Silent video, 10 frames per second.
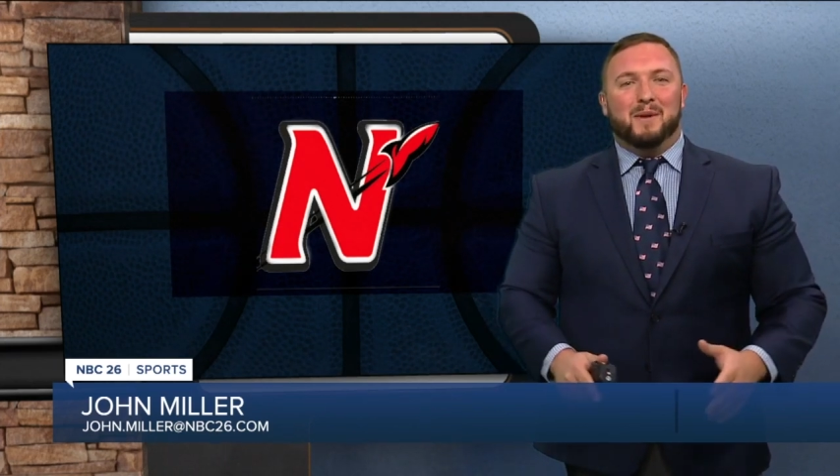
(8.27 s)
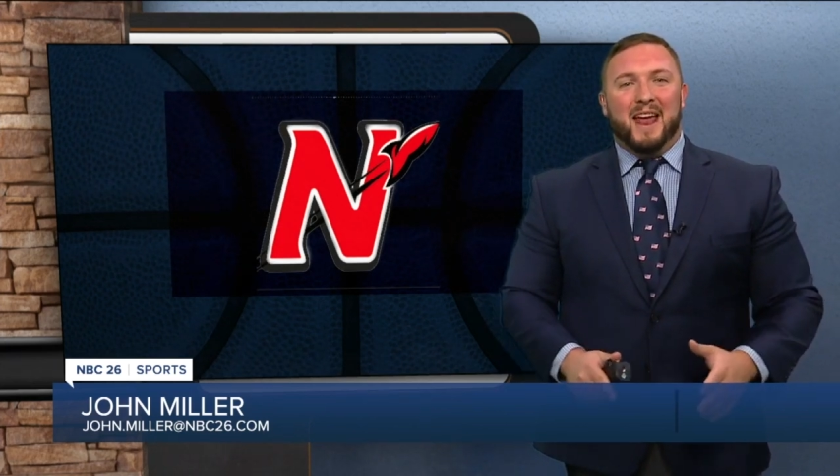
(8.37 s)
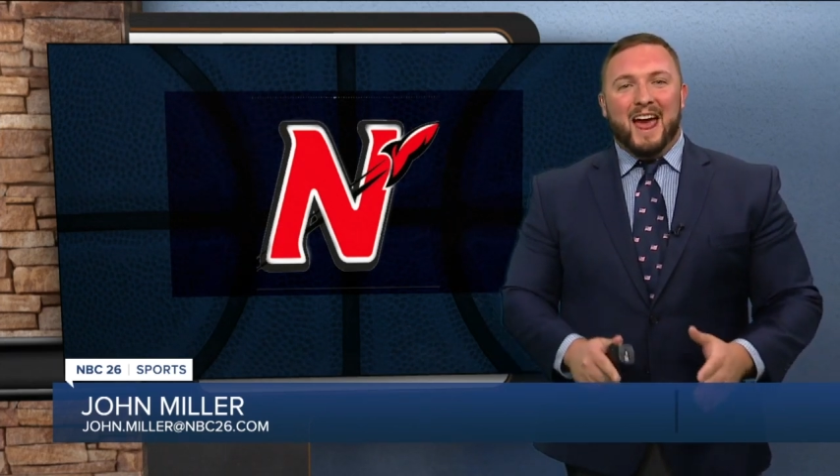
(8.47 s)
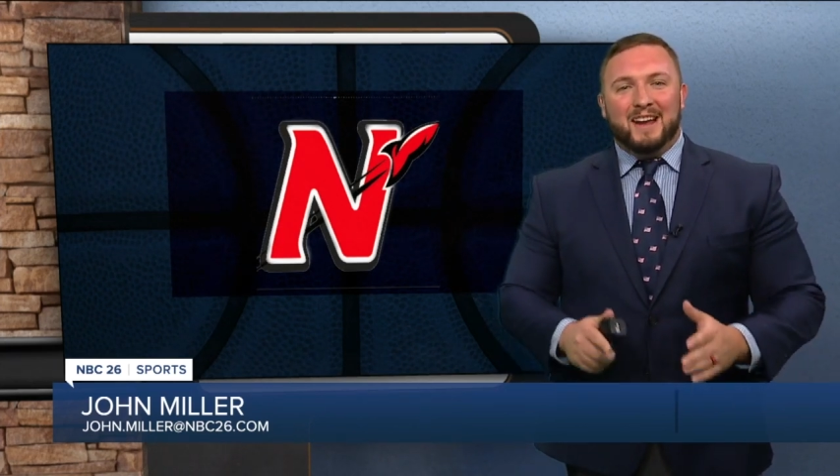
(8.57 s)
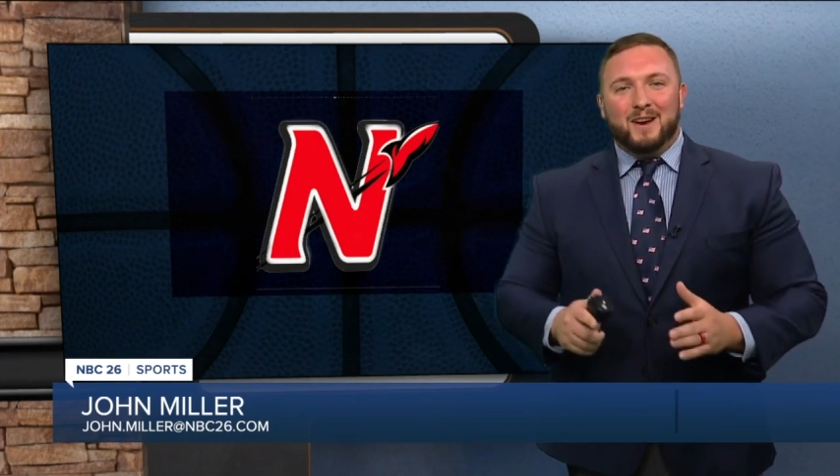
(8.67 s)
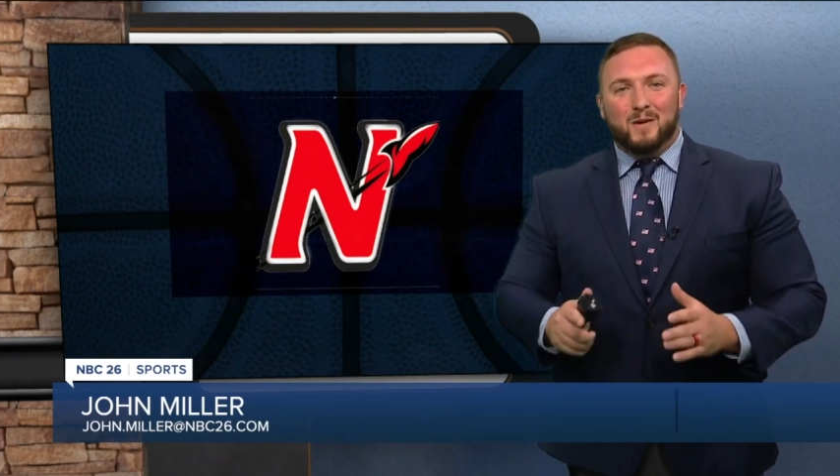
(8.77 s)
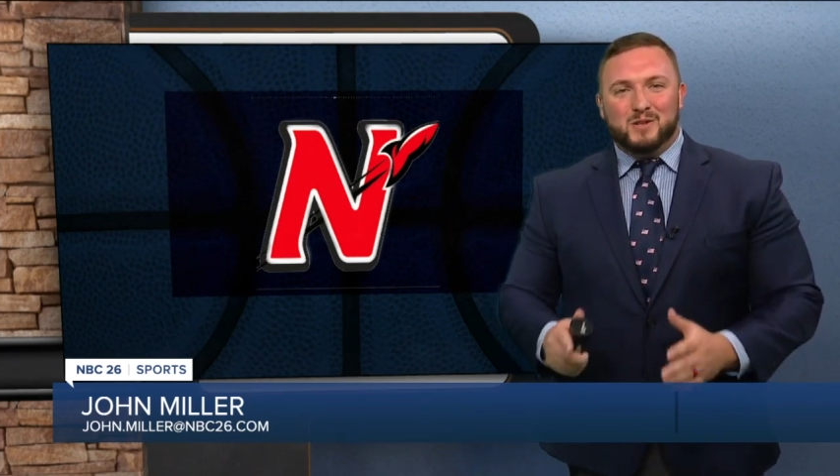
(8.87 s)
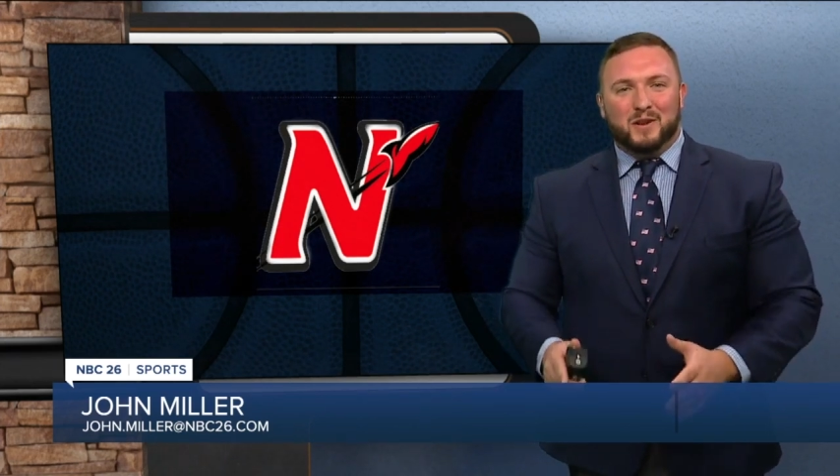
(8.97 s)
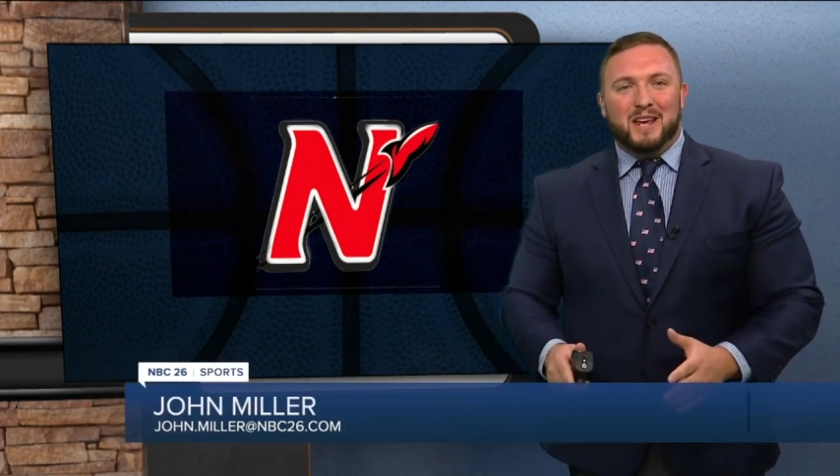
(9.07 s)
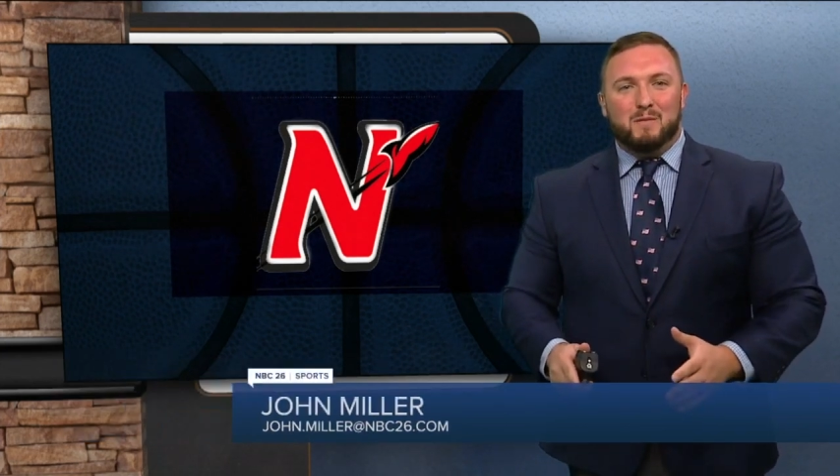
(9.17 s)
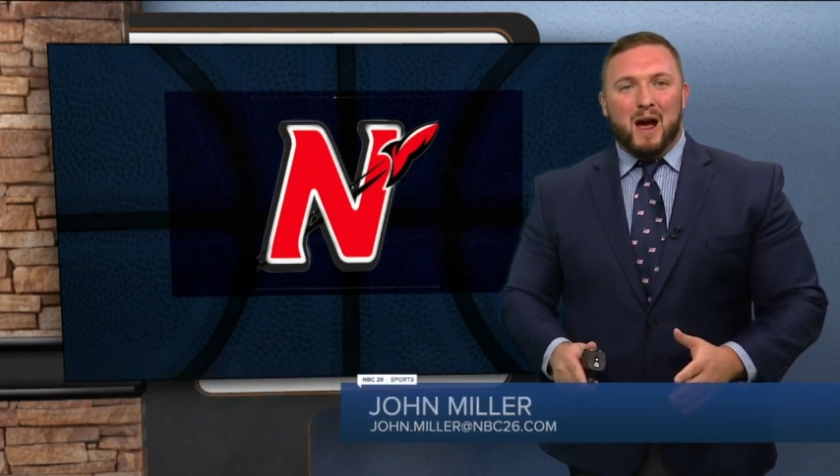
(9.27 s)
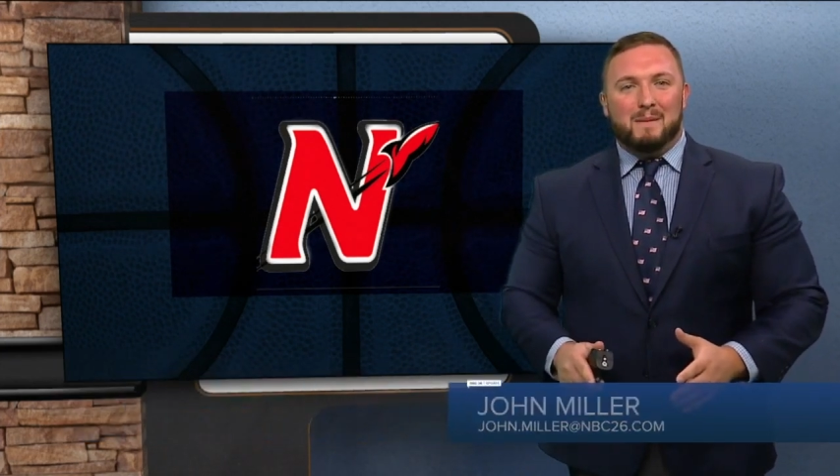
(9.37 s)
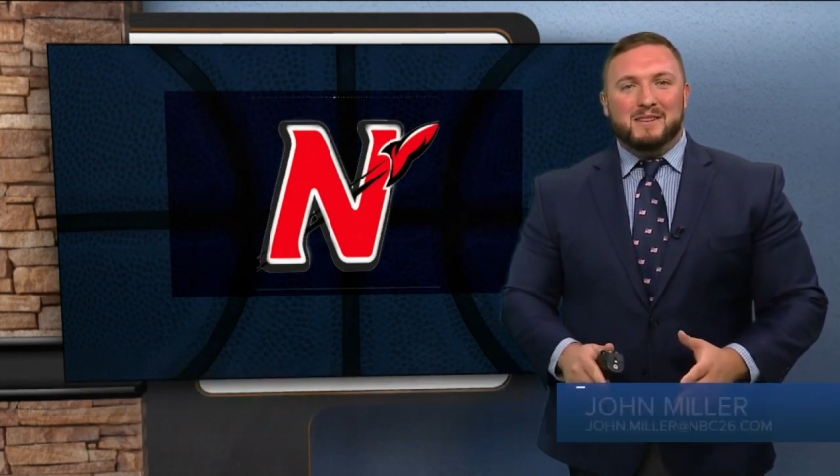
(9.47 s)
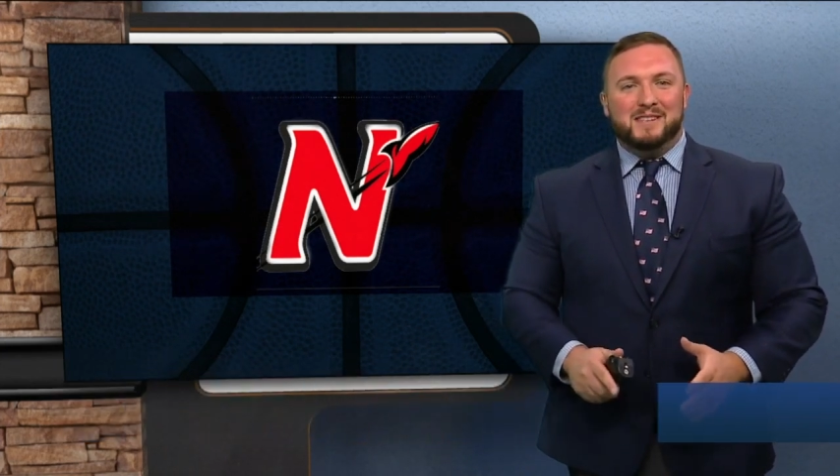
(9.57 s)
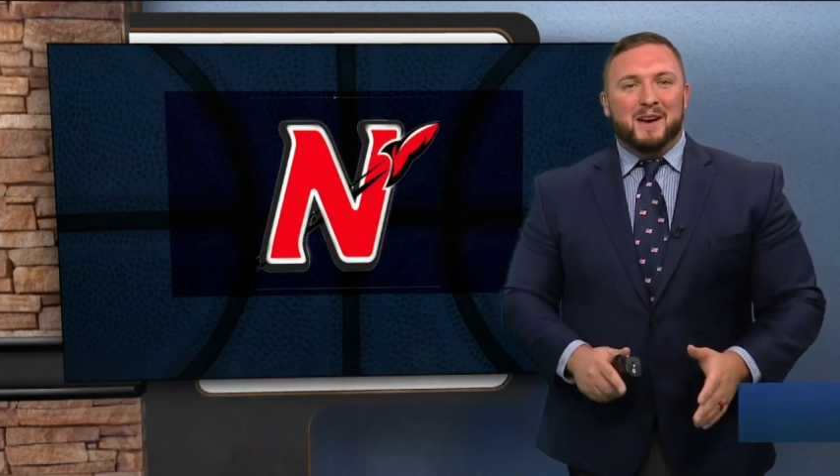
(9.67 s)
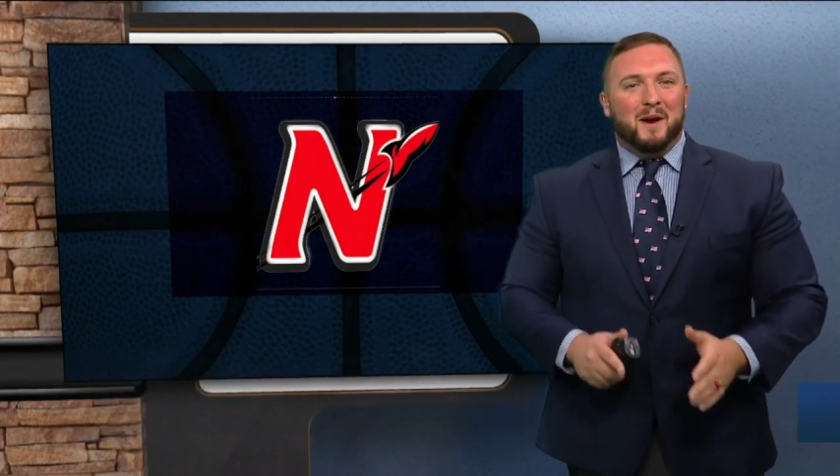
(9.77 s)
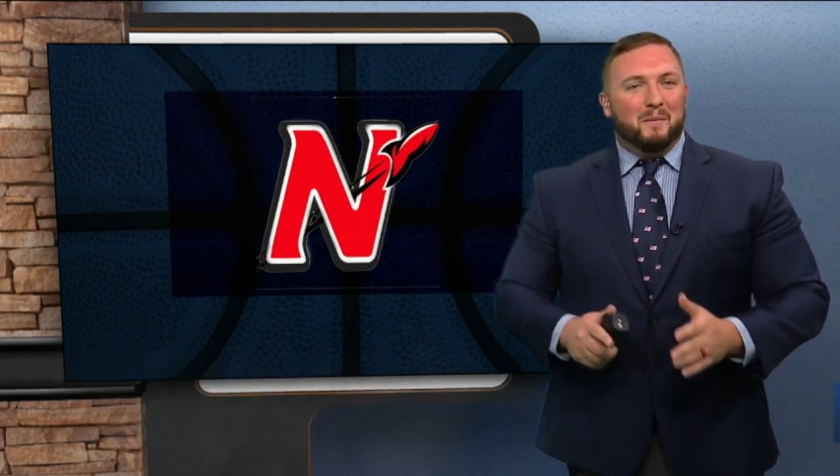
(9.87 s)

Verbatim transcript: but head coach Lee Robbins